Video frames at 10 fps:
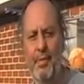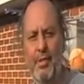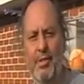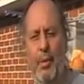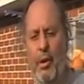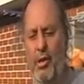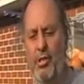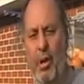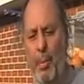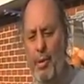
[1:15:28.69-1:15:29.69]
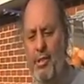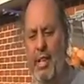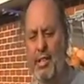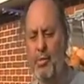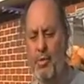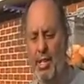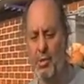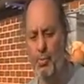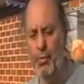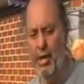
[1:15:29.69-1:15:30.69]
So we've got to stop it. So that's
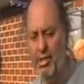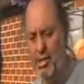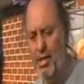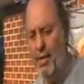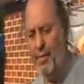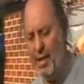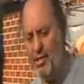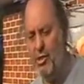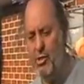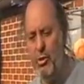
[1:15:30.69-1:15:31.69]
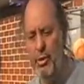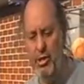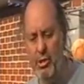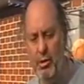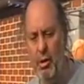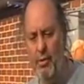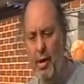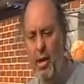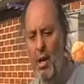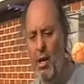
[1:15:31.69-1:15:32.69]
the true issue of
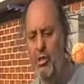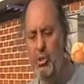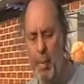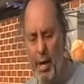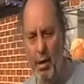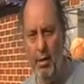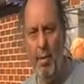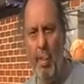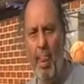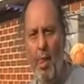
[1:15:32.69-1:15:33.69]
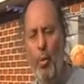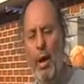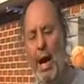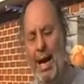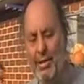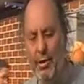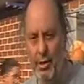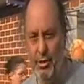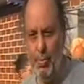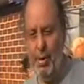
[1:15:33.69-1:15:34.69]
spell. We are under
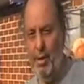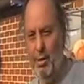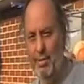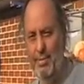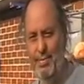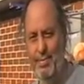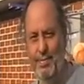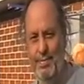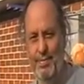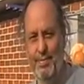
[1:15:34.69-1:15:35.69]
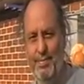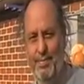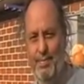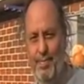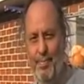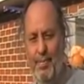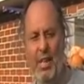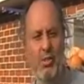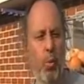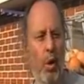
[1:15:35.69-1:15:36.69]
a spell.
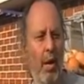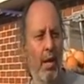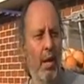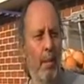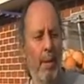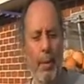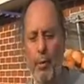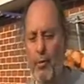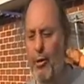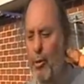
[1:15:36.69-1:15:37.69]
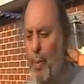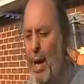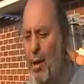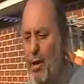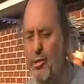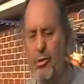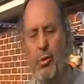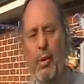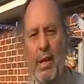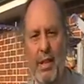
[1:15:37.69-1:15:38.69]
That's why people feel powerless to
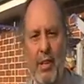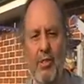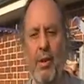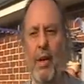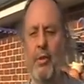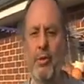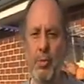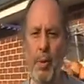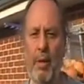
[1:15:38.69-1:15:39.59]
do anything, because they're under a spell.